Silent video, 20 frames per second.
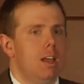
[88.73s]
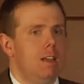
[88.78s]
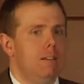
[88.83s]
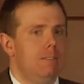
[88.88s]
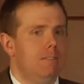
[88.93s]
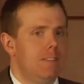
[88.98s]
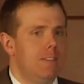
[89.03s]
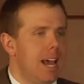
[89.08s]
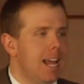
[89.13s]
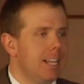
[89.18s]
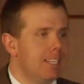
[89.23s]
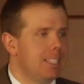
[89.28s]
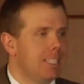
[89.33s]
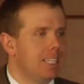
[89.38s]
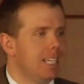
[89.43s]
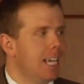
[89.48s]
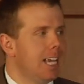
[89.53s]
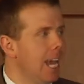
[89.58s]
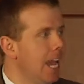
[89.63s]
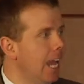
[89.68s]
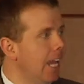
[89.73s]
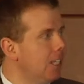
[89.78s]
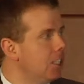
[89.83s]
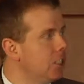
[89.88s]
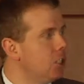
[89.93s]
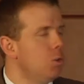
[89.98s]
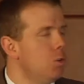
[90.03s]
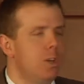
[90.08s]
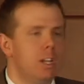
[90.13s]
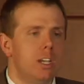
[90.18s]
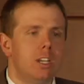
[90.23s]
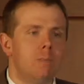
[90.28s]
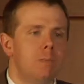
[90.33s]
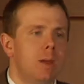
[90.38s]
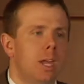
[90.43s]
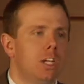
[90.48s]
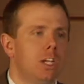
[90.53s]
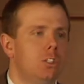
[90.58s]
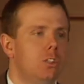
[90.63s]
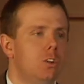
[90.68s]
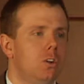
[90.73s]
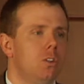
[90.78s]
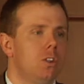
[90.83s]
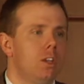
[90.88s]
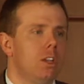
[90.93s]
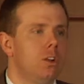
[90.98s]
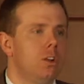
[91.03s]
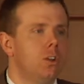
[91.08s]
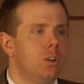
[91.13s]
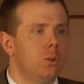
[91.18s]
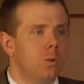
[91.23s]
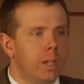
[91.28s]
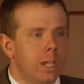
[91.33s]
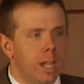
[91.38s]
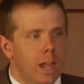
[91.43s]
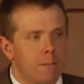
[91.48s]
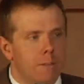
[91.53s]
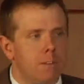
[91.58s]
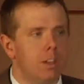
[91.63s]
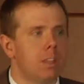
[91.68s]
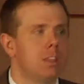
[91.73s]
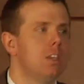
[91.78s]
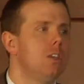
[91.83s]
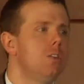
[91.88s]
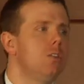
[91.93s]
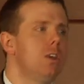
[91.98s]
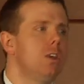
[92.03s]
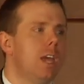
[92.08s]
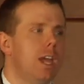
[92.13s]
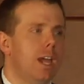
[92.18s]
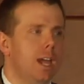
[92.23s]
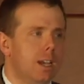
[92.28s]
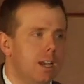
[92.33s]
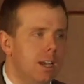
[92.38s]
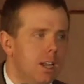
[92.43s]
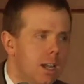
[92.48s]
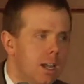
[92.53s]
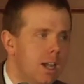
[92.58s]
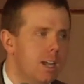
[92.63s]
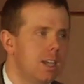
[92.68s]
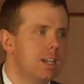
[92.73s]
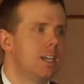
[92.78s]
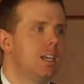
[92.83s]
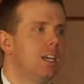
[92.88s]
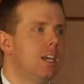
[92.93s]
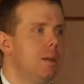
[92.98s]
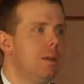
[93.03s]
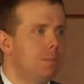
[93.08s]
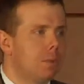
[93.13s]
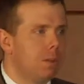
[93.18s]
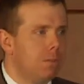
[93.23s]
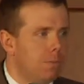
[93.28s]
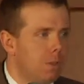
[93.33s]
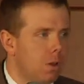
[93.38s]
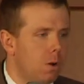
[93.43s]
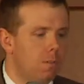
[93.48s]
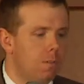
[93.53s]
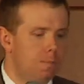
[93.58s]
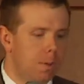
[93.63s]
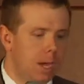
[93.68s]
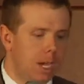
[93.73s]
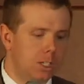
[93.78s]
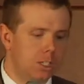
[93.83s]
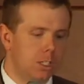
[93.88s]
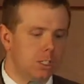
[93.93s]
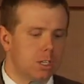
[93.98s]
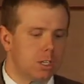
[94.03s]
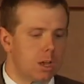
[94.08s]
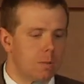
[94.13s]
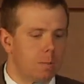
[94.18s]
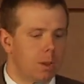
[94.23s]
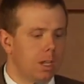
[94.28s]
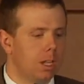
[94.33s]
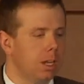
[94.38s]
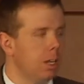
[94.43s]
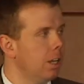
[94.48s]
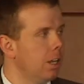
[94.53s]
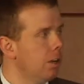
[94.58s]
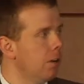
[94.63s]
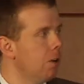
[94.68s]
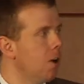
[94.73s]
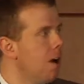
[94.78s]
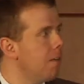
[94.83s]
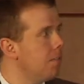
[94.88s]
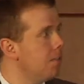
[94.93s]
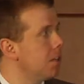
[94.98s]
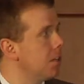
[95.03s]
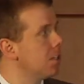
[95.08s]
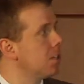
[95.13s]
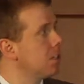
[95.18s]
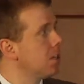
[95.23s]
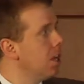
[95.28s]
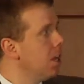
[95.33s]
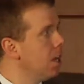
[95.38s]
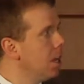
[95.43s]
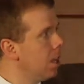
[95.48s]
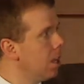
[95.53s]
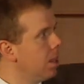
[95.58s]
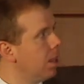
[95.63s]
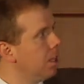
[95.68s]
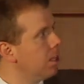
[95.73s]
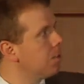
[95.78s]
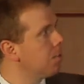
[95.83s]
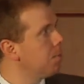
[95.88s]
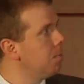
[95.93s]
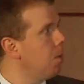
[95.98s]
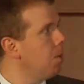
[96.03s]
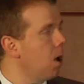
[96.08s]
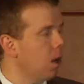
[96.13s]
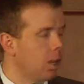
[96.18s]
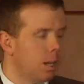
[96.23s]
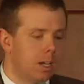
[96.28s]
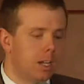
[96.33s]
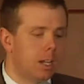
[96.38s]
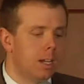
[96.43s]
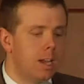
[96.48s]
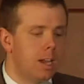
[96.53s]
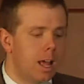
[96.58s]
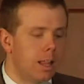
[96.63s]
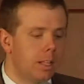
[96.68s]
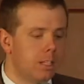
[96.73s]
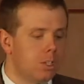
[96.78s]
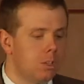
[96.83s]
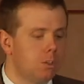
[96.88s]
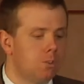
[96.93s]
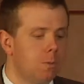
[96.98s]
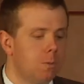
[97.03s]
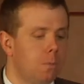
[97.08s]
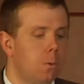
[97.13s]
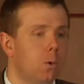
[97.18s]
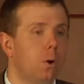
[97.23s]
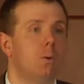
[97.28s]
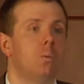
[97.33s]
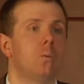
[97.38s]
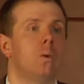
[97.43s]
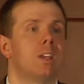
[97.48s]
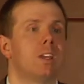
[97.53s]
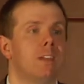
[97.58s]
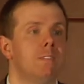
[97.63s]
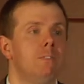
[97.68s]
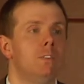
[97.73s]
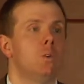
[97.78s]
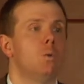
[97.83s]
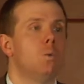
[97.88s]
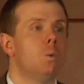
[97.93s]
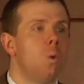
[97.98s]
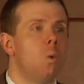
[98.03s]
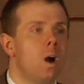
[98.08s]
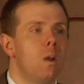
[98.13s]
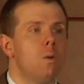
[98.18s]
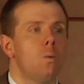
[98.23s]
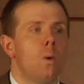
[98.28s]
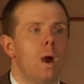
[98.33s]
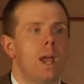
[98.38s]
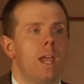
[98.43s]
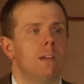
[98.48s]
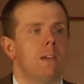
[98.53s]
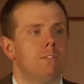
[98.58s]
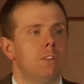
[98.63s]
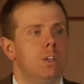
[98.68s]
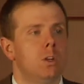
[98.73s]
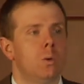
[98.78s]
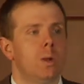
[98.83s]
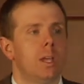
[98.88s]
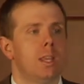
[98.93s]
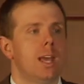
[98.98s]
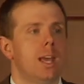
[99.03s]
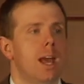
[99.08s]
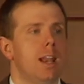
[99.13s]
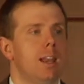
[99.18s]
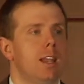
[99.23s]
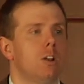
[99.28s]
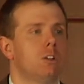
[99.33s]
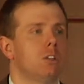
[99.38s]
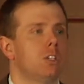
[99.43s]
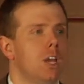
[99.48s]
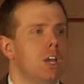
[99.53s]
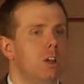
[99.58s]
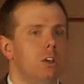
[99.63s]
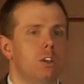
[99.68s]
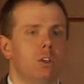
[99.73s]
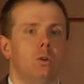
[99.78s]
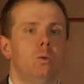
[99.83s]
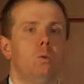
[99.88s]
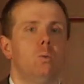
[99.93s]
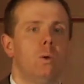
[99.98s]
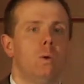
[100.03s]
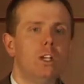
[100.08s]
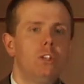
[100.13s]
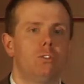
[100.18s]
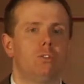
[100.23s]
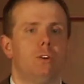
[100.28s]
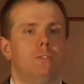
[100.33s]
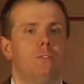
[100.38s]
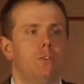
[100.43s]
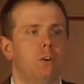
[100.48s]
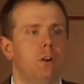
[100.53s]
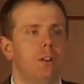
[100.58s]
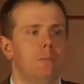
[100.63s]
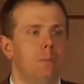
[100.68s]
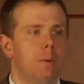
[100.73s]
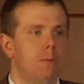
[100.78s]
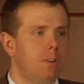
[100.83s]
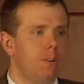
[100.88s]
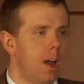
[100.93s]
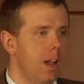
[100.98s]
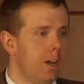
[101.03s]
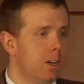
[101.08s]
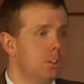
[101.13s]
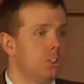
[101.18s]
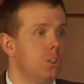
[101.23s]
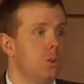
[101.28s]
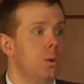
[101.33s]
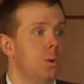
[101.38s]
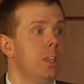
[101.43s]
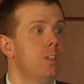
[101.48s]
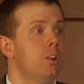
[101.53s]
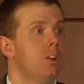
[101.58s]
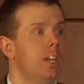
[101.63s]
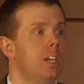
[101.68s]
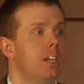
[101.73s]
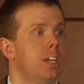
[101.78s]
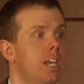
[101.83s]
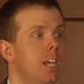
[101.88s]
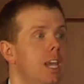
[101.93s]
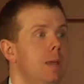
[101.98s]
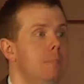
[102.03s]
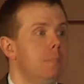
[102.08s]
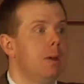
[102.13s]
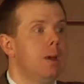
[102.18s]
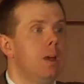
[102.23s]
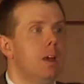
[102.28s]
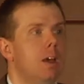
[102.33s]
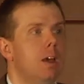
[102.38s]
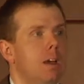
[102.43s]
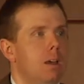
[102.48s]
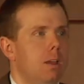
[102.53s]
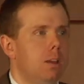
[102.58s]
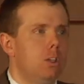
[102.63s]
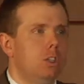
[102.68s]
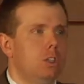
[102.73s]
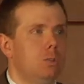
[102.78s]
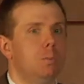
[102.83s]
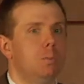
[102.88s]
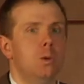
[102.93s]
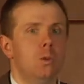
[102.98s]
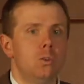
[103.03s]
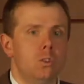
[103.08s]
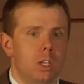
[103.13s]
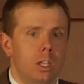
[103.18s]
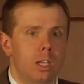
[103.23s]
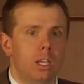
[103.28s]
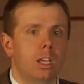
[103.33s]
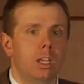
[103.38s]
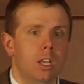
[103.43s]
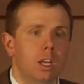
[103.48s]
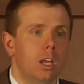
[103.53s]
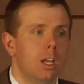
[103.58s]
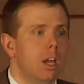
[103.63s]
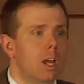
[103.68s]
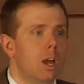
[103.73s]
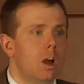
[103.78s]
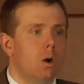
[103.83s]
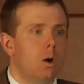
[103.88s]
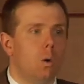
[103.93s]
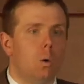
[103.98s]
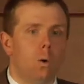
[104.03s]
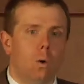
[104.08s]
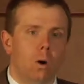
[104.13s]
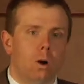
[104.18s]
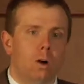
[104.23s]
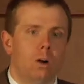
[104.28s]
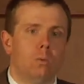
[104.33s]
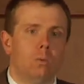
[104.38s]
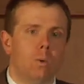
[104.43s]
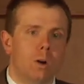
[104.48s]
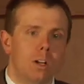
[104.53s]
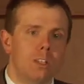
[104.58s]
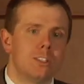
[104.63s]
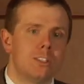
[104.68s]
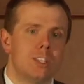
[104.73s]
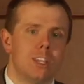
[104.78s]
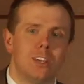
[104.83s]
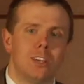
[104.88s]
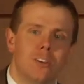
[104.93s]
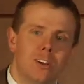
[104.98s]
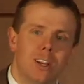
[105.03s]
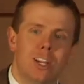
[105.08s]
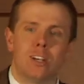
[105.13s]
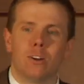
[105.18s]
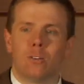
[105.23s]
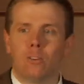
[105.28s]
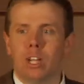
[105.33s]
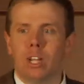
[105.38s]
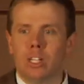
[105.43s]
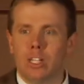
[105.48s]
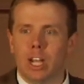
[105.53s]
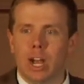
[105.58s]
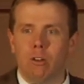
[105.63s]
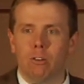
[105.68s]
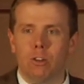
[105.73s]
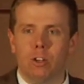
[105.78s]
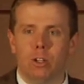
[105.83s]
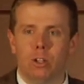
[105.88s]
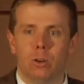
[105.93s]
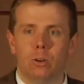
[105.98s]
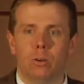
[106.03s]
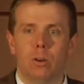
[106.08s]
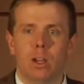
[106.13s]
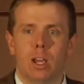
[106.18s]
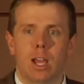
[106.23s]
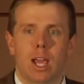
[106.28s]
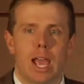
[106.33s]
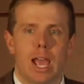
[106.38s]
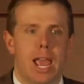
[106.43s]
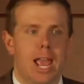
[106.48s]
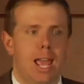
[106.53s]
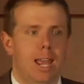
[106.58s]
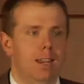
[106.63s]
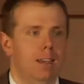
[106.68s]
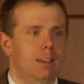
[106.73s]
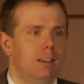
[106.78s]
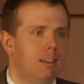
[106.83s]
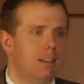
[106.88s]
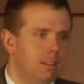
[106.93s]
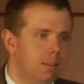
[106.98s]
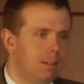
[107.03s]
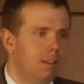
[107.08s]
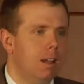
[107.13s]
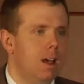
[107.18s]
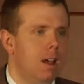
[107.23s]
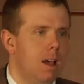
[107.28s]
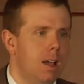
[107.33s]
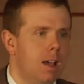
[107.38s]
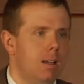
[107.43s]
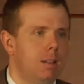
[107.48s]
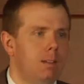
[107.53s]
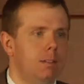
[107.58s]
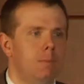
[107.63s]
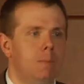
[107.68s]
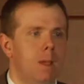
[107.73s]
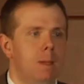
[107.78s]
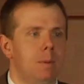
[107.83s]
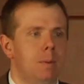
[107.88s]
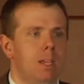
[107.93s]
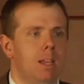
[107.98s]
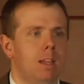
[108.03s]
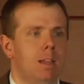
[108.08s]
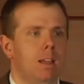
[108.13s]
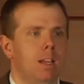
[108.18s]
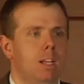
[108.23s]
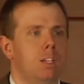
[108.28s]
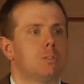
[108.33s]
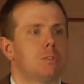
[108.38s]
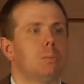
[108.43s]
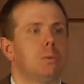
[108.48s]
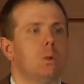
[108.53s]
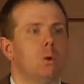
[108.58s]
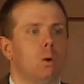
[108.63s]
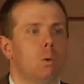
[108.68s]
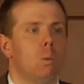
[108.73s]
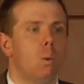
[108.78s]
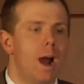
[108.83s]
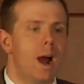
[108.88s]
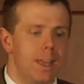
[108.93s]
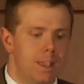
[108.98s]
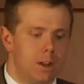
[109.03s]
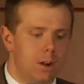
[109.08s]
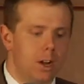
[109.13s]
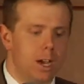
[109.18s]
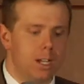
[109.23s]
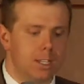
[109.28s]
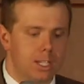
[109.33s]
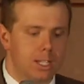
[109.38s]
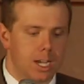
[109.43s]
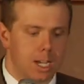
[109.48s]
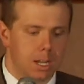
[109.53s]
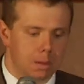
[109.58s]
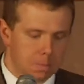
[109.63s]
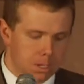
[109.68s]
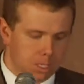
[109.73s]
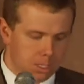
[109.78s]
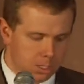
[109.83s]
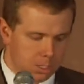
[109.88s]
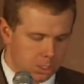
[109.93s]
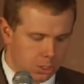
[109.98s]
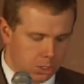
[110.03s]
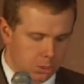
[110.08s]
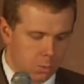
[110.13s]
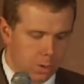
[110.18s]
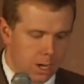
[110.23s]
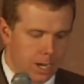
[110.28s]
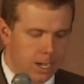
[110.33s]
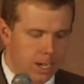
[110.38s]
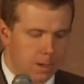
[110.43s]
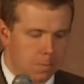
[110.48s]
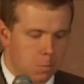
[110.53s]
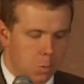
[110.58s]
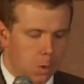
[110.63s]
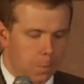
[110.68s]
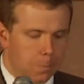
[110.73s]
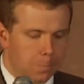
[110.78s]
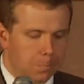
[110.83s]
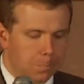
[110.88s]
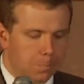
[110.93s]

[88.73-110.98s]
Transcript: If that's the case, you need to make sure that you're doing everything you can to keep the flow of patients coming into your office. This marketing analysis report will give you one way of doing that. It'll tell you which referring providers you either need to keep schmoozing or ones that you need to reach out to and maybe explore why they're not sending business your way anymore.